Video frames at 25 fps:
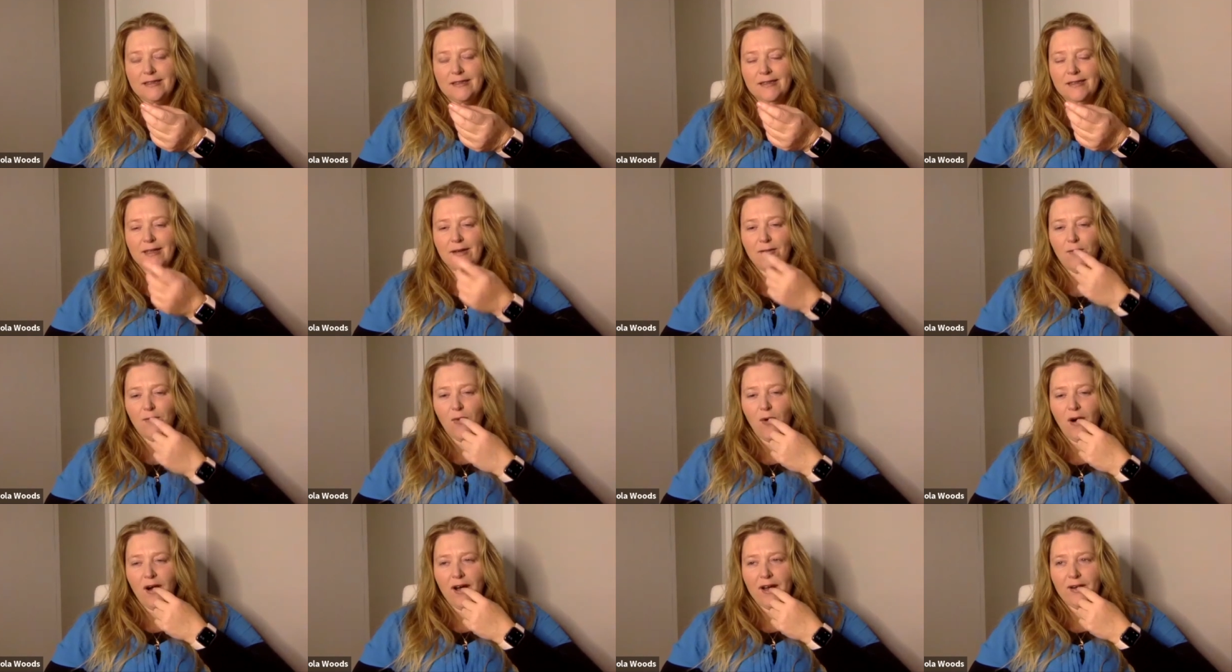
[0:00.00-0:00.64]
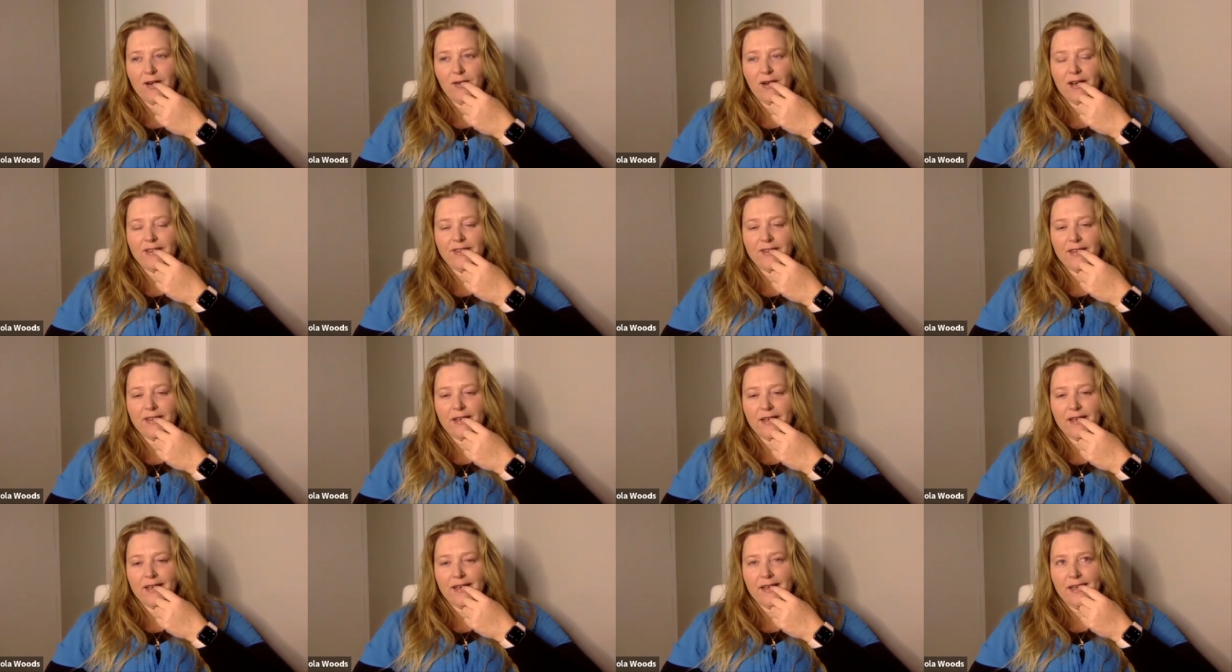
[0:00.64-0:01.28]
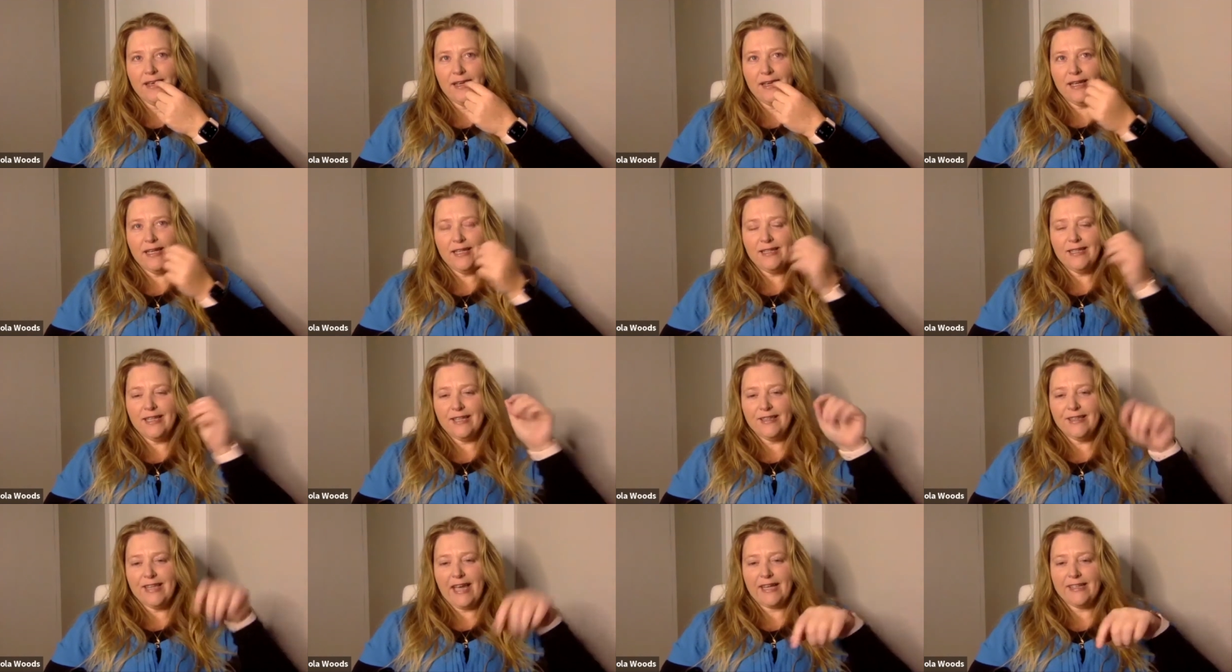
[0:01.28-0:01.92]
And why do I think
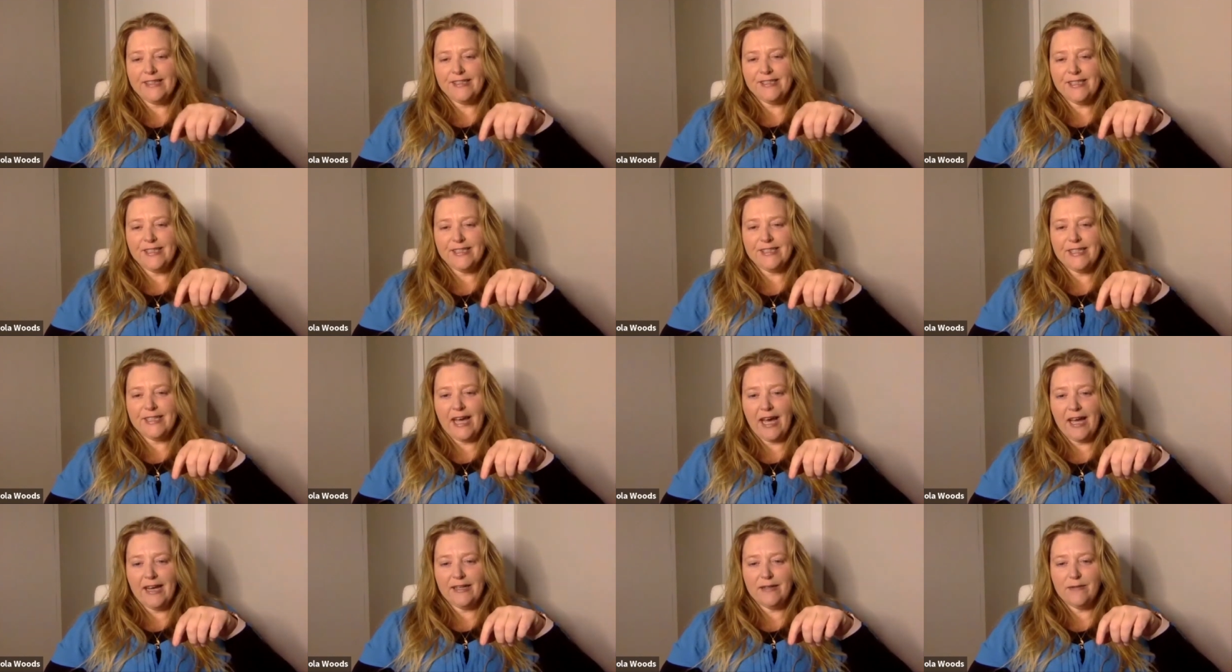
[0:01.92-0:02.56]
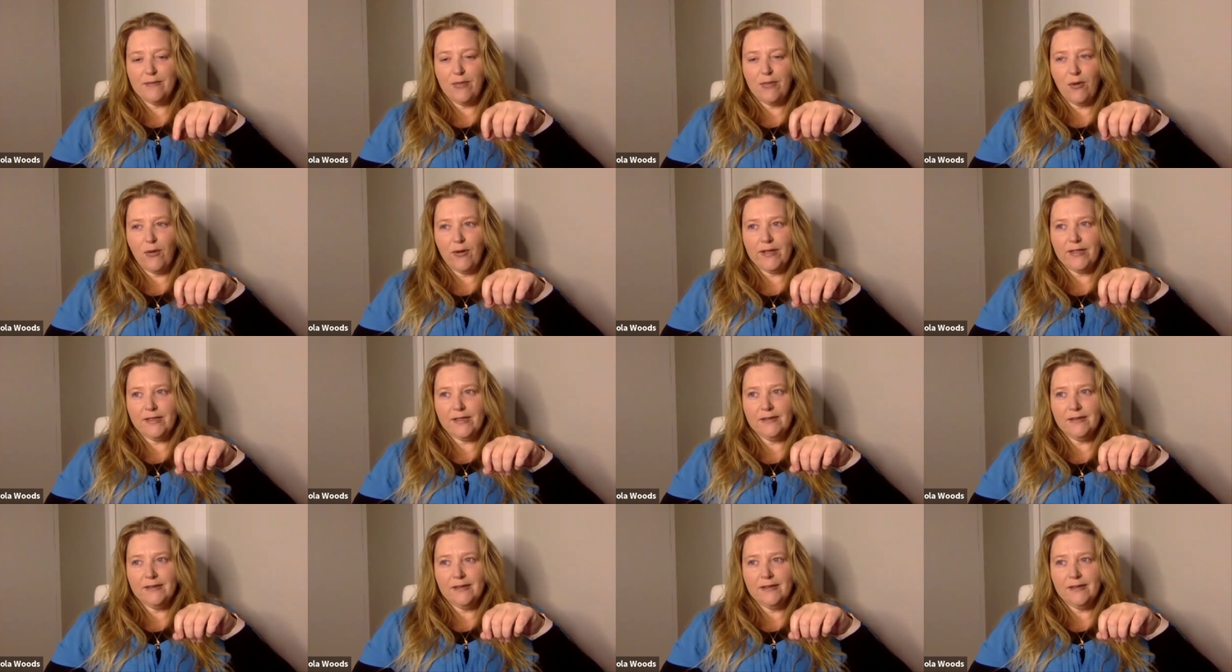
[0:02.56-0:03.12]
that that's the starting point?